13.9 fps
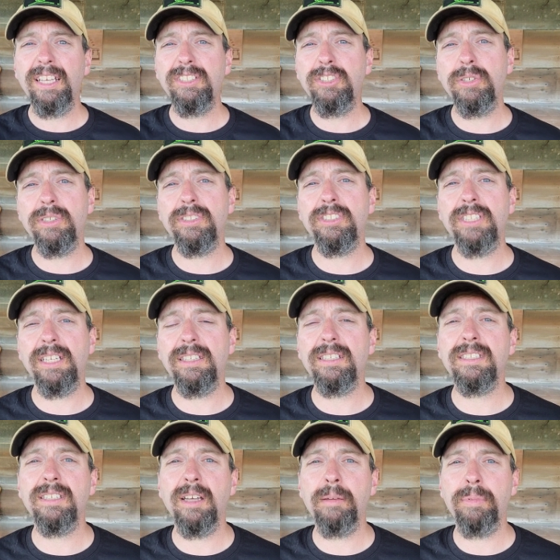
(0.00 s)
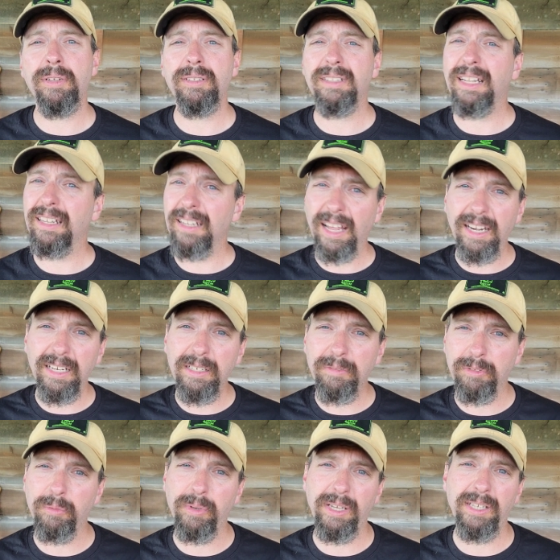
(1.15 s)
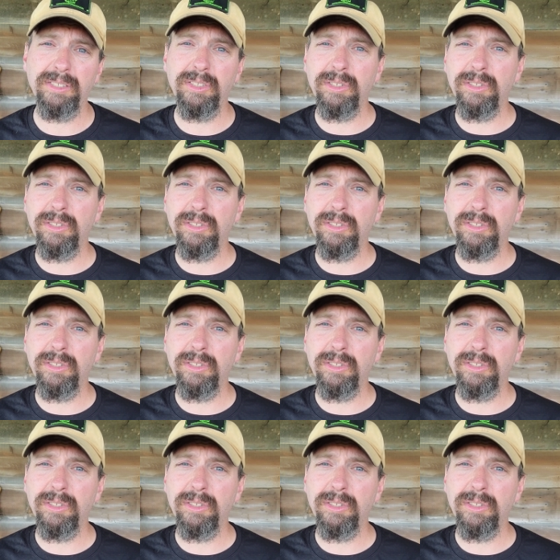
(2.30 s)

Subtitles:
is you can set this up a lot of different ways.